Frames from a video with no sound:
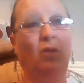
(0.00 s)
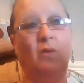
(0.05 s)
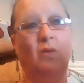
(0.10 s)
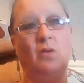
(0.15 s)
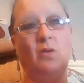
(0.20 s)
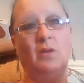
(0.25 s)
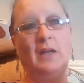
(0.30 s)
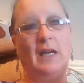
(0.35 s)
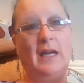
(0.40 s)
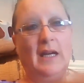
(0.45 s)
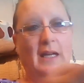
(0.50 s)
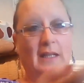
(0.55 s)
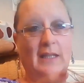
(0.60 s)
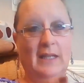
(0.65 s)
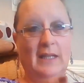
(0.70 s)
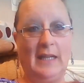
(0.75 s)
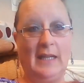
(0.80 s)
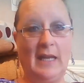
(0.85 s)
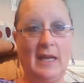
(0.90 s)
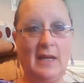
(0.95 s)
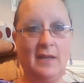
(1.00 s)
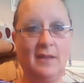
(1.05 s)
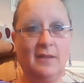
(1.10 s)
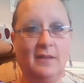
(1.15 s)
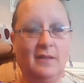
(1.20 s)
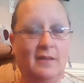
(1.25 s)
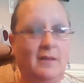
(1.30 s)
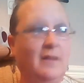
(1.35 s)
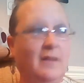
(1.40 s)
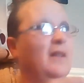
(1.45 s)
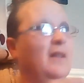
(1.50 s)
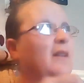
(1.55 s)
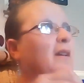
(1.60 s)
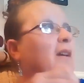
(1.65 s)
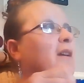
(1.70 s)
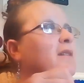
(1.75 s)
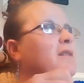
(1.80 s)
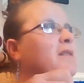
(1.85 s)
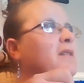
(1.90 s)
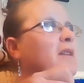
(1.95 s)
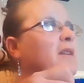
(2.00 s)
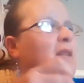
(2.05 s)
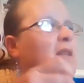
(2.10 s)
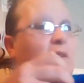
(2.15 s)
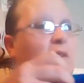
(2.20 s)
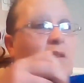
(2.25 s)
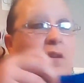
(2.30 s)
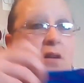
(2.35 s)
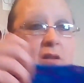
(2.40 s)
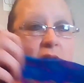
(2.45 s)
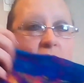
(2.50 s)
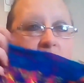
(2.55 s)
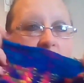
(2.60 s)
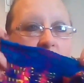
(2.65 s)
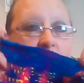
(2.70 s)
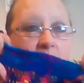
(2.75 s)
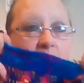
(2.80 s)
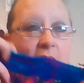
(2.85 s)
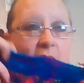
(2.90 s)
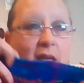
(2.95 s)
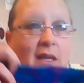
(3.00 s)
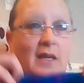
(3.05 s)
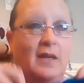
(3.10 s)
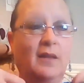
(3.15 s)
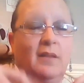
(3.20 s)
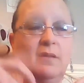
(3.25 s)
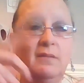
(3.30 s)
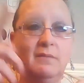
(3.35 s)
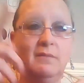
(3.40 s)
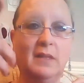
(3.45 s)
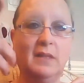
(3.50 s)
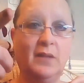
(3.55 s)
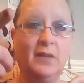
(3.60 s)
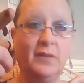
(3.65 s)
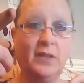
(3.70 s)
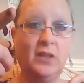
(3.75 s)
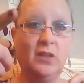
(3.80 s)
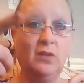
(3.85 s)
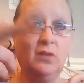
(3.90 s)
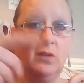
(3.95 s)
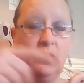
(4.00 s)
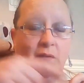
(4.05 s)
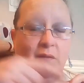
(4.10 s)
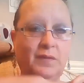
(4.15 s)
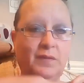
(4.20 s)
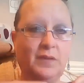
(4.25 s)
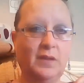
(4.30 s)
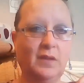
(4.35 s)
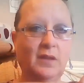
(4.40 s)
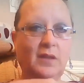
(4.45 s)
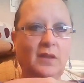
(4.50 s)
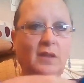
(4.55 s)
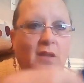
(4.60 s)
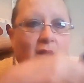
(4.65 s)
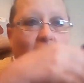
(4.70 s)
or like, again, until it's got to where I've had enough.